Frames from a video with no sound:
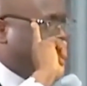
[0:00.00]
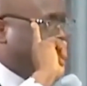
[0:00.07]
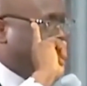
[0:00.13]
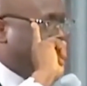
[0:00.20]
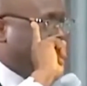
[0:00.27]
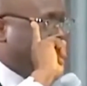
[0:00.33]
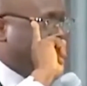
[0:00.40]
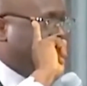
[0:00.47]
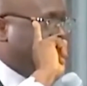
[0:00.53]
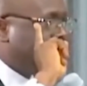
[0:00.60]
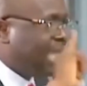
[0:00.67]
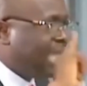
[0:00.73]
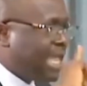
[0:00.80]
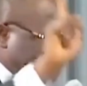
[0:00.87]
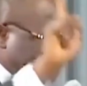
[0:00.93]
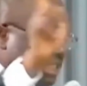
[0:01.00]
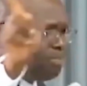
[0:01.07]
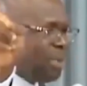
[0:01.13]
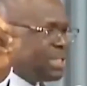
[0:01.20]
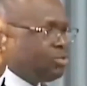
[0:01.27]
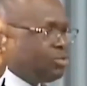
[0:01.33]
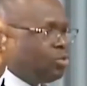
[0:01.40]
Hear me clearly.
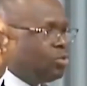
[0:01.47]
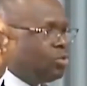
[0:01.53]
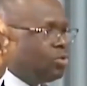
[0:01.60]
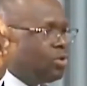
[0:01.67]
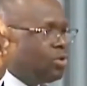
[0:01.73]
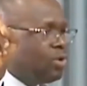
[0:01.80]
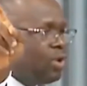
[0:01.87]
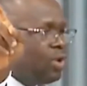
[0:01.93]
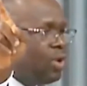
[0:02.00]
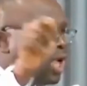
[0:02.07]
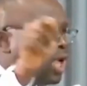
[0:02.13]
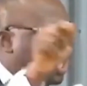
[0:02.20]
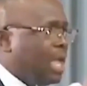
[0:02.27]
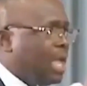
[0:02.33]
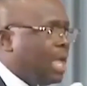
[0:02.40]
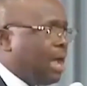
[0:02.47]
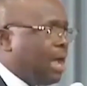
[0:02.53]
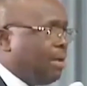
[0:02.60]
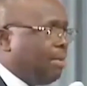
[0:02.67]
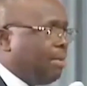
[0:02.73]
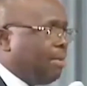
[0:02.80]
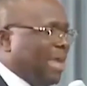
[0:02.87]
It is possible.
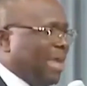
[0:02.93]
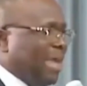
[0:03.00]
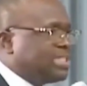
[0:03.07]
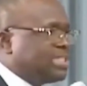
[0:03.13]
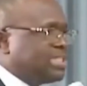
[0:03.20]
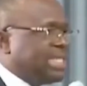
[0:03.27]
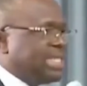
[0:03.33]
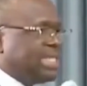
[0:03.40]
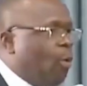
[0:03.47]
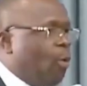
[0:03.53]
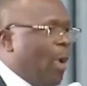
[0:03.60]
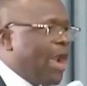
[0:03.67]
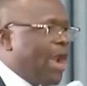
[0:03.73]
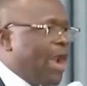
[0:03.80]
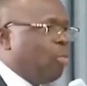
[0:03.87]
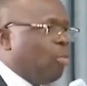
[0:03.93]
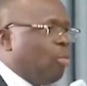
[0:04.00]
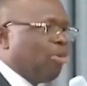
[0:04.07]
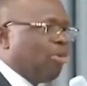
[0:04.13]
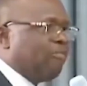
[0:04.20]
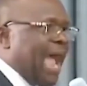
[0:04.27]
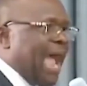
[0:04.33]
But you see,
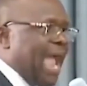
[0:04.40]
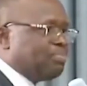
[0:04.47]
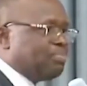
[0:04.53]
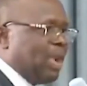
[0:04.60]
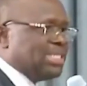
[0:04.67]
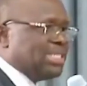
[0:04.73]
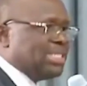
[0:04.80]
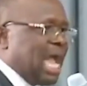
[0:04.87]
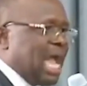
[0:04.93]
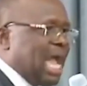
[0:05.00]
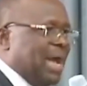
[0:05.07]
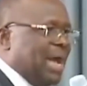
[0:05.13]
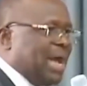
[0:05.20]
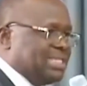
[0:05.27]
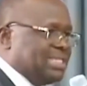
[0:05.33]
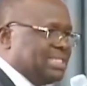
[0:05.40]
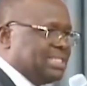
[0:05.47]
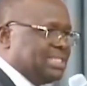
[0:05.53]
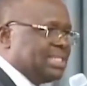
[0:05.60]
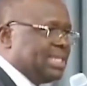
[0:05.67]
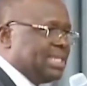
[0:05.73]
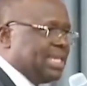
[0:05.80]
when you provide political
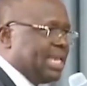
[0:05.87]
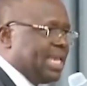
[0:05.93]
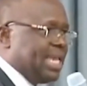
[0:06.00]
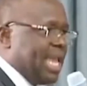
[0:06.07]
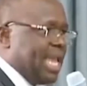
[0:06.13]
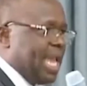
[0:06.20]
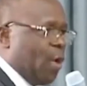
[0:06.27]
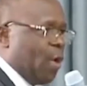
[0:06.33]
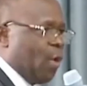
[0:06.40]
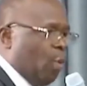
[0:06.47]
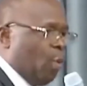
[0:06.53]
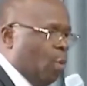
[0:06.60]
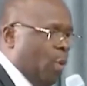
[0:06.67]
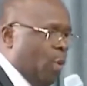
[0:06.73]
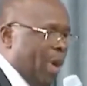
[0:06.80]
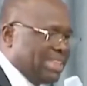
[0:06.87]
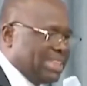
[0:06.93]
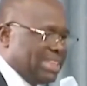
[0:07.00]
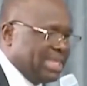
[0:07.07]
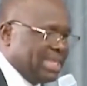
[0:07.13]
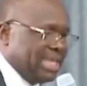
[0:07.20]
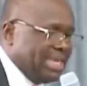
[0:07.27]
parties
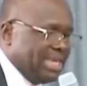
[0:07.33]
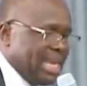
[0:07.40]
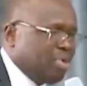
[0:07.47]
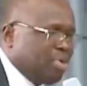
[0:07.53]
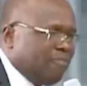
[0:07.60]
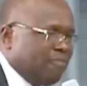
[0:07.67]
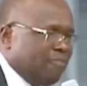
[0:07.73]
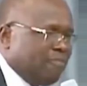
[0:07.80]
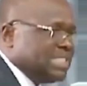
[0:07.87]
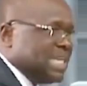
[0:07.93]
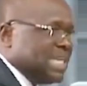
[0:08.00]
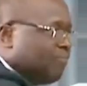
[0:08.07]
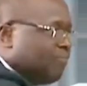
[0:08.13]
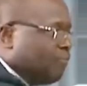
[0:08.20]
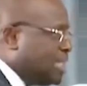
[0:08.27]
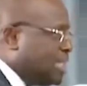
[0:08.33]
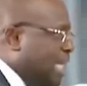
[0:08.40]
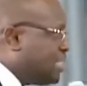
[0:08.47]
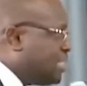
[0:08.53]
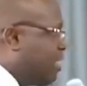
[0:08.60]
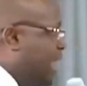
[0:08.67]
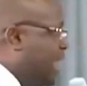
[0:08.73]
with the provisional
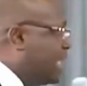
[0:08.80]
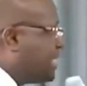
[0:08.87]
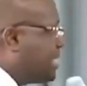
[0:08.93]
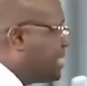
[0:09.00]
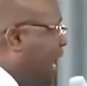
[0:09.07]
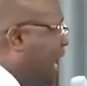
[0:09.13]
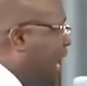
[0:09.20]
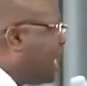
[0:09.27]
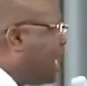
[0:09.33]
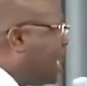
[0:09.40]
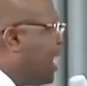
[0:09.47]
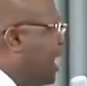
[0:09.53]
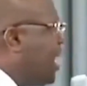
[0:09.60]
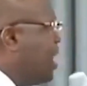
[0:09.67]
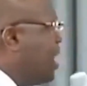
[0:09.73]
voters register,